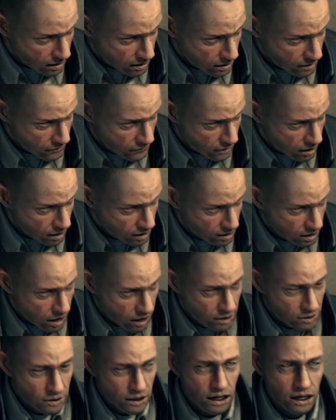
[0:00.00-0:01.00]
the first
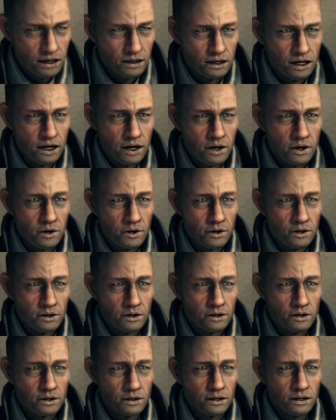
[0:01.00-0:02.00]
casualty is truth.
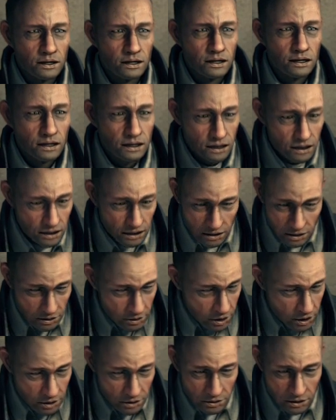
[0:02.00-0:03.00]

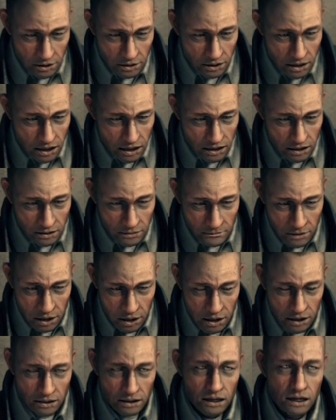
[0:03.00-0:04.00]
What is inside that
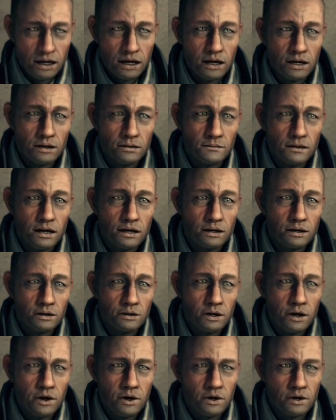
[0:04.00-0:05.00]
book is nothing but
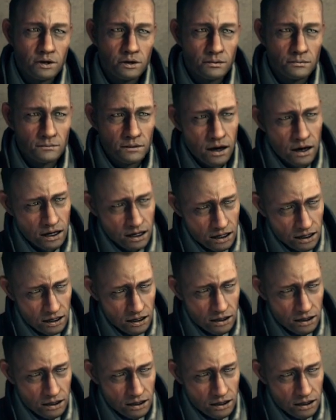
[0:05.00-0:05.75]
truth, comrade.